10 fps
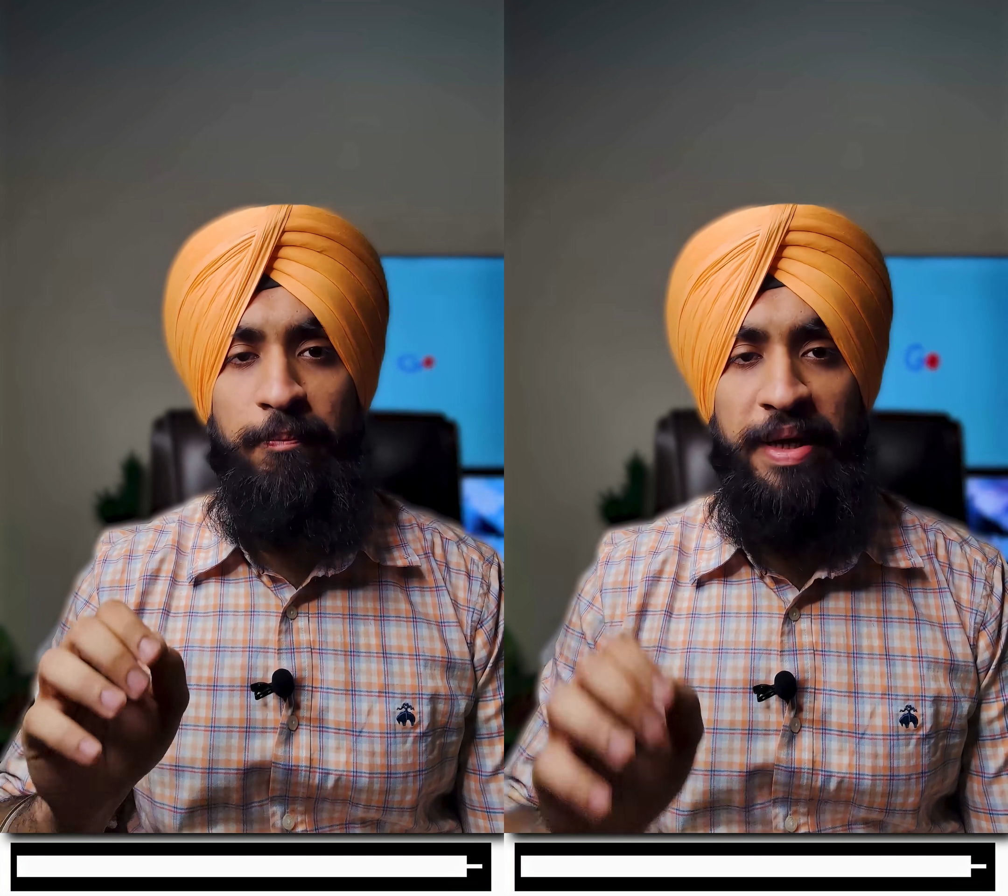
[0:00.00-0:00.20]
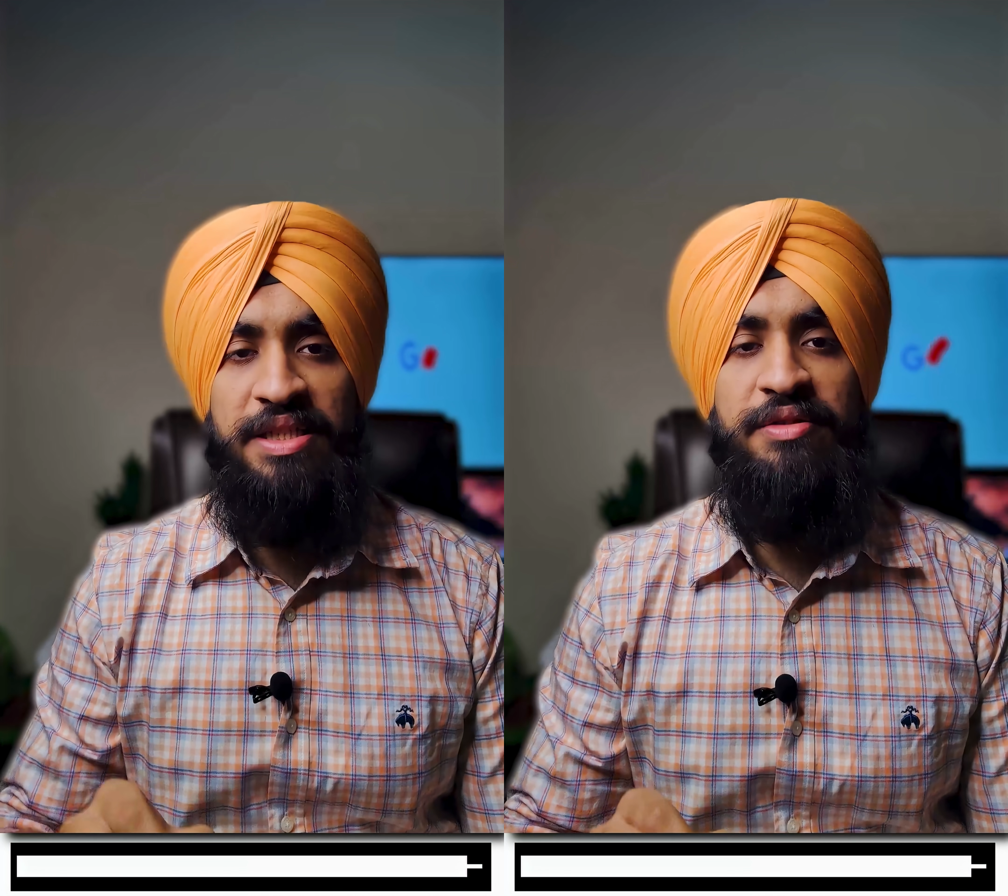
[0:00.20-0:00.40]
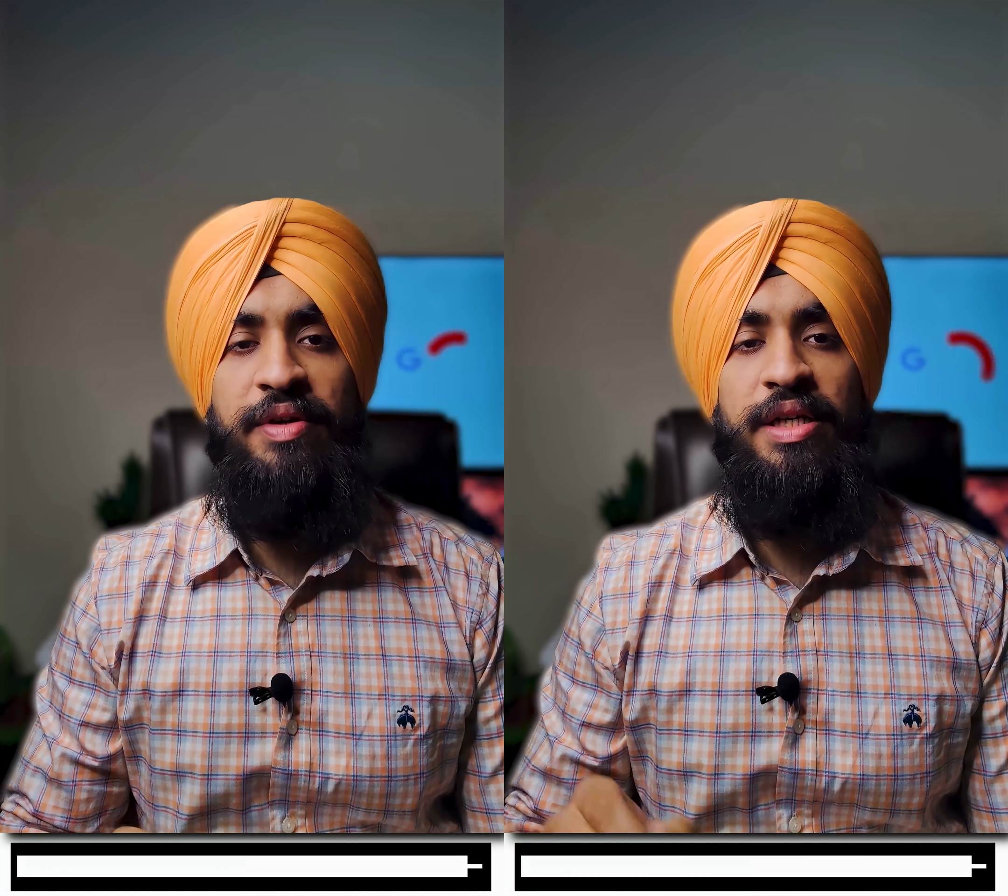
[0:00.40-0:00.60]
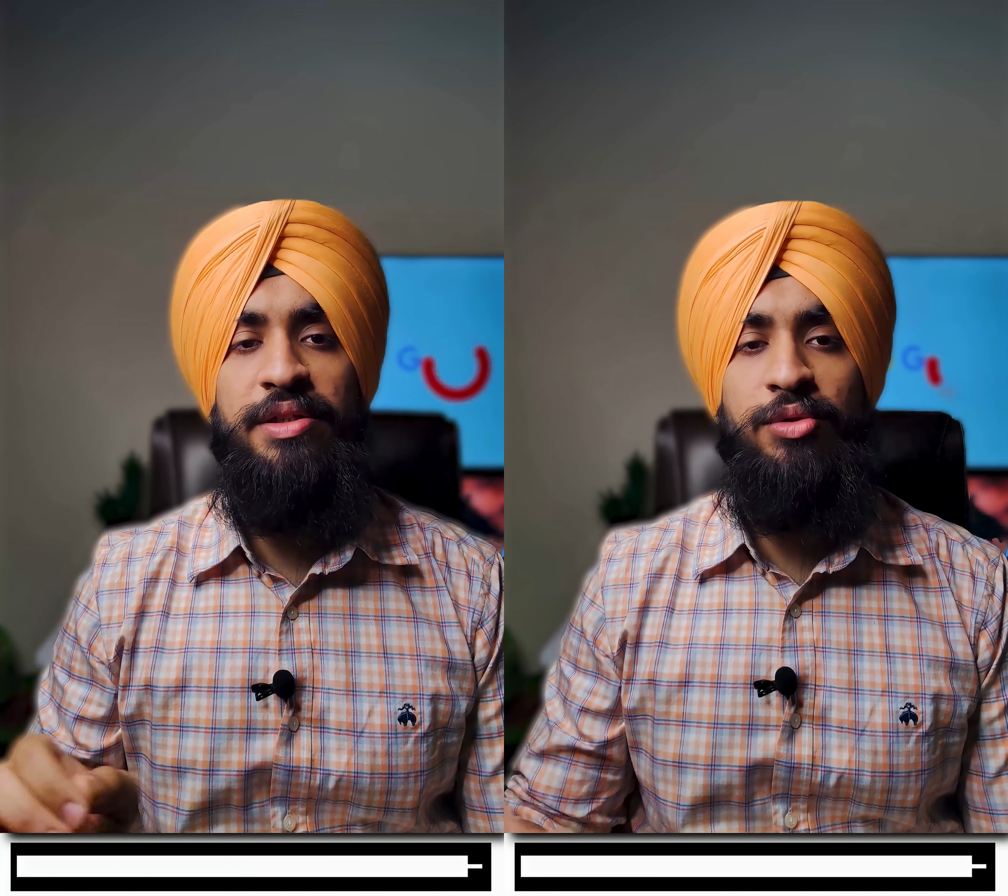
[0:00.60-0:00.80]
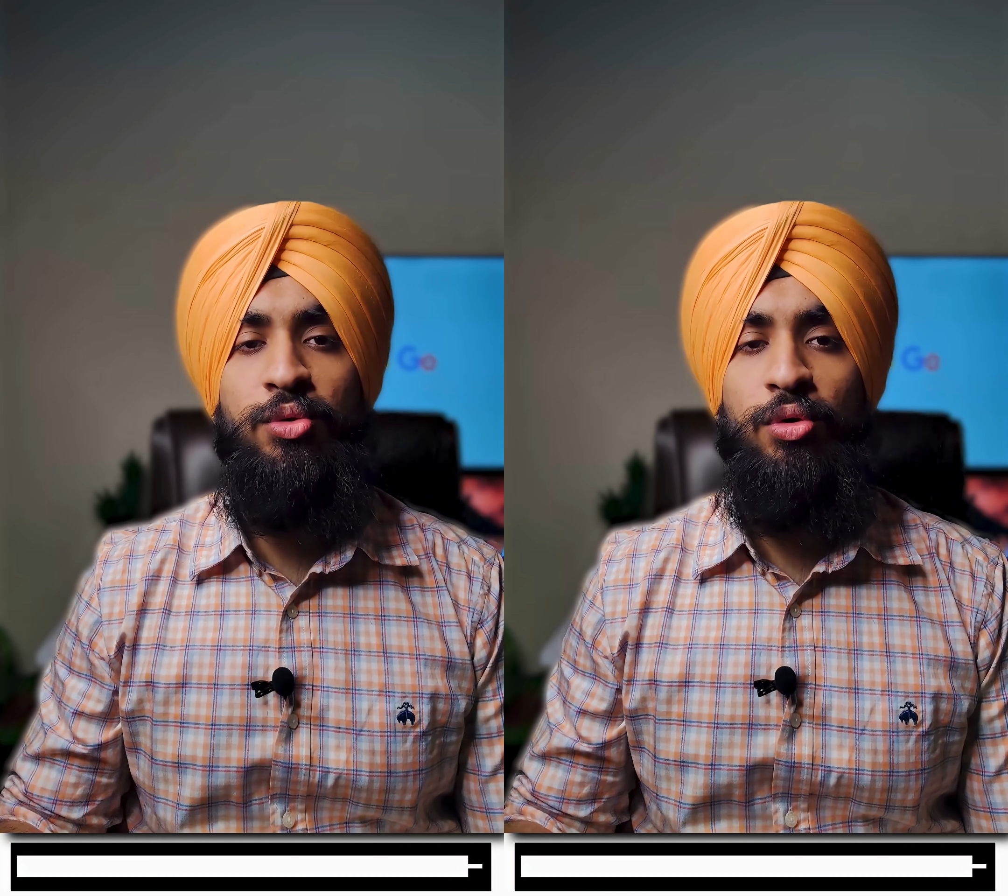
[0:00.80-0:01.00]
Best way
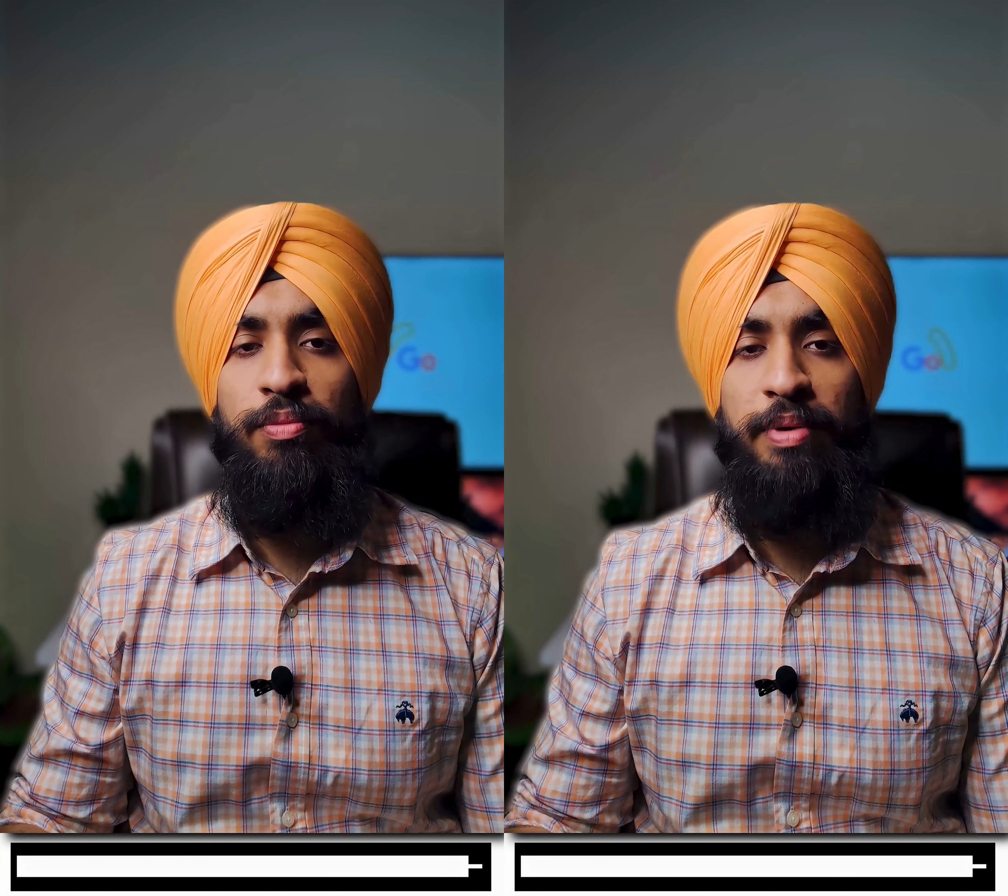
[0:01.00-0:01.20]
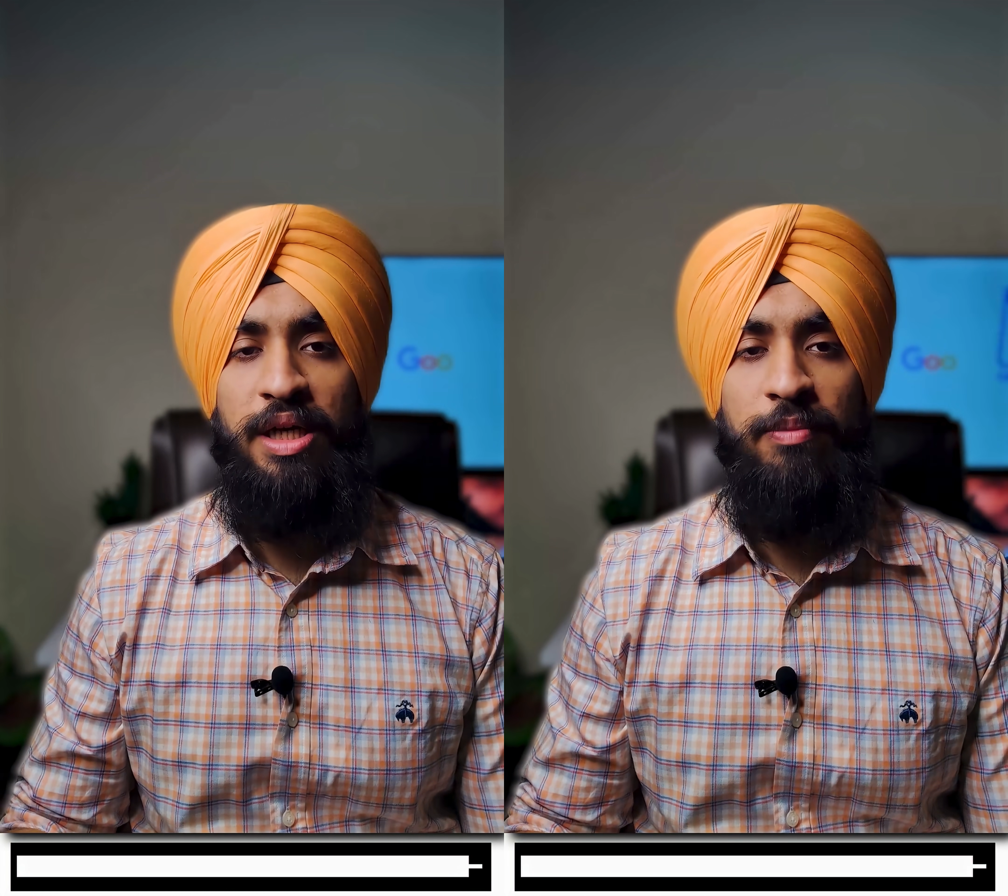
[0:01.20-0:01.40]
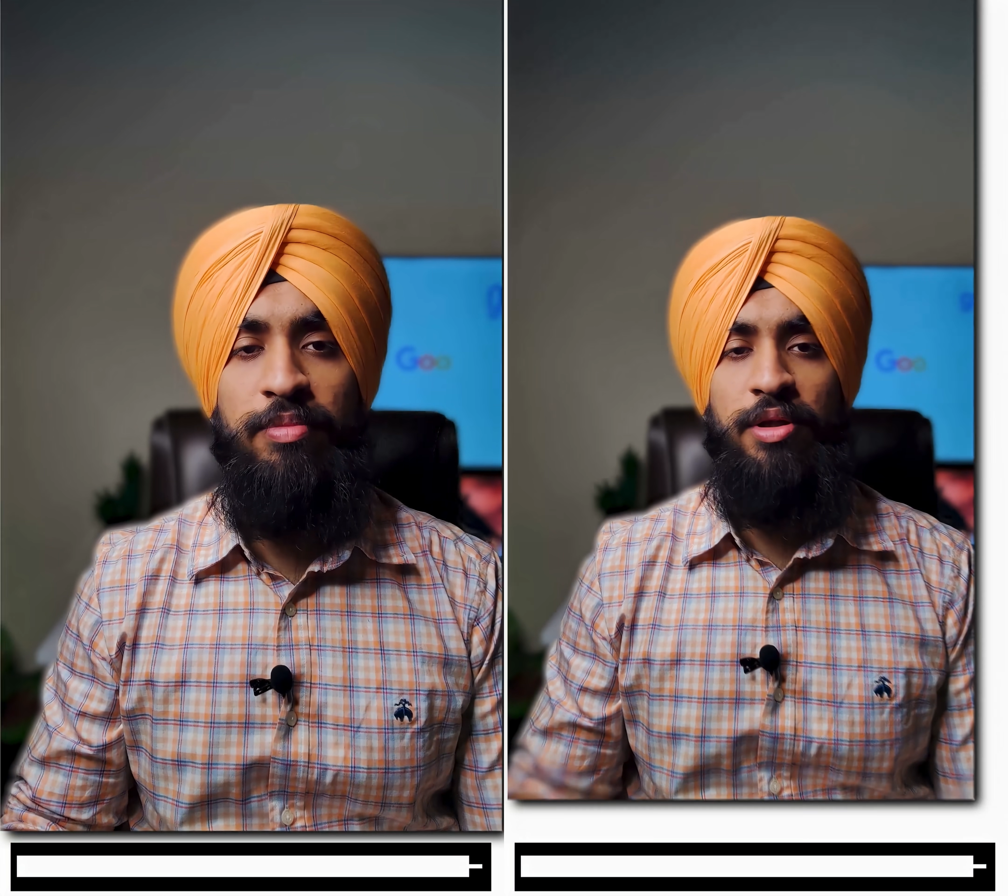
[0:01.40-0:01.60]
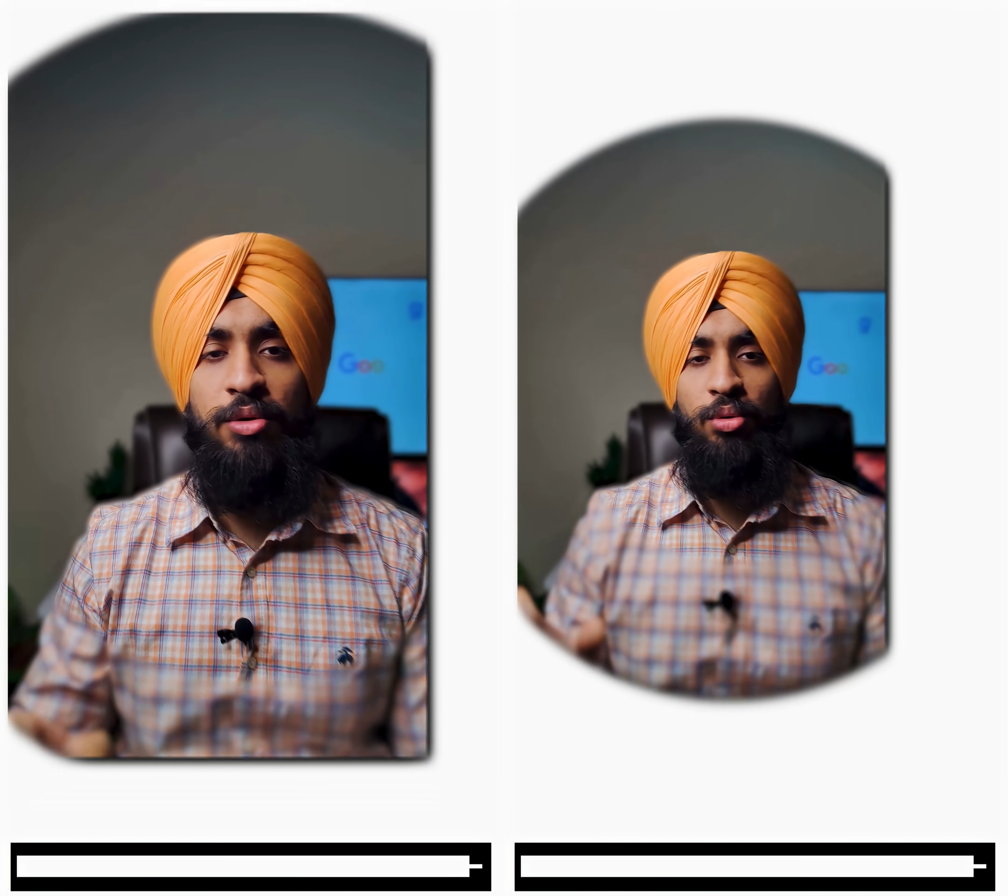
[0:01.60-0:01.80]
is to open up the